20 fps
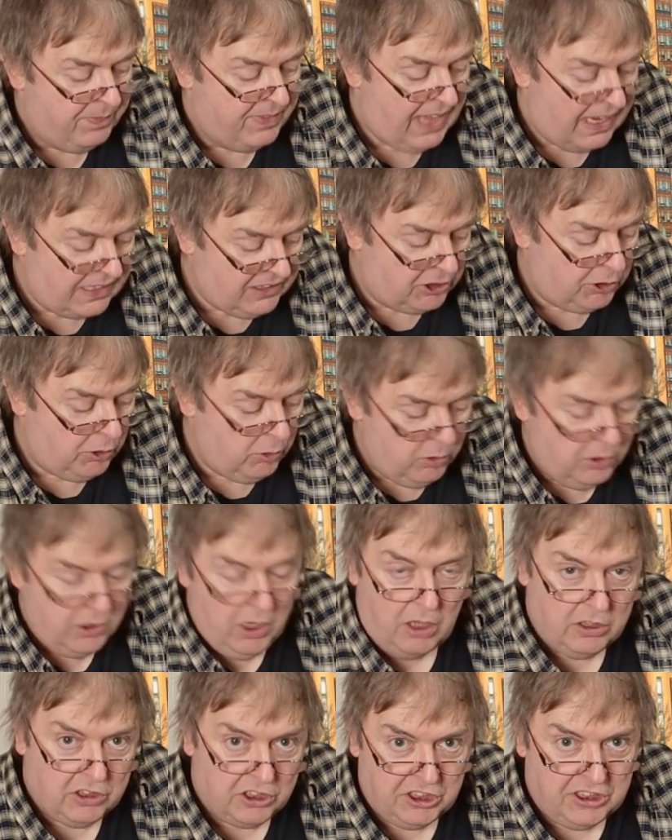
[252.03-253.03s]
That's
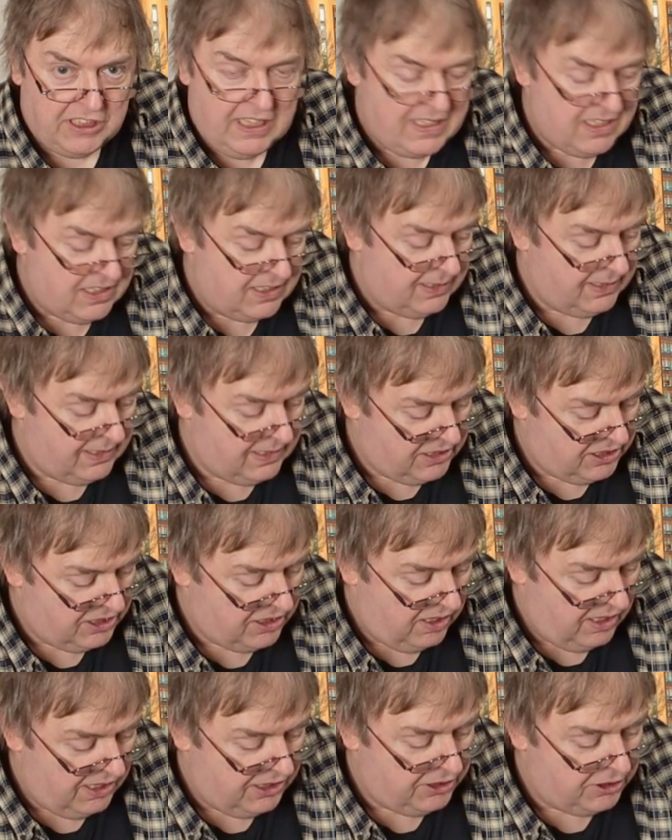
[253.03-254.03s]
good on a sensor this
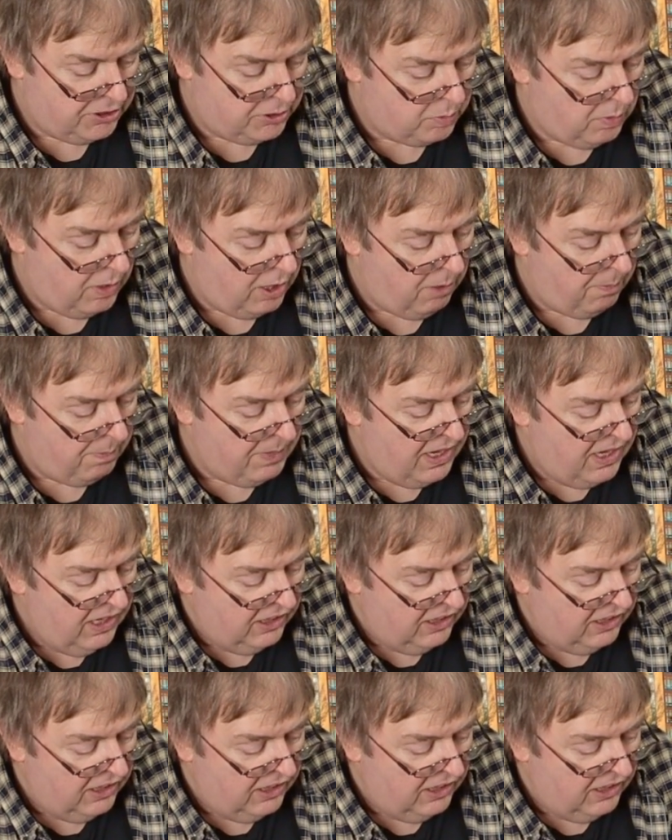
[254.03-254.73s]
size as well.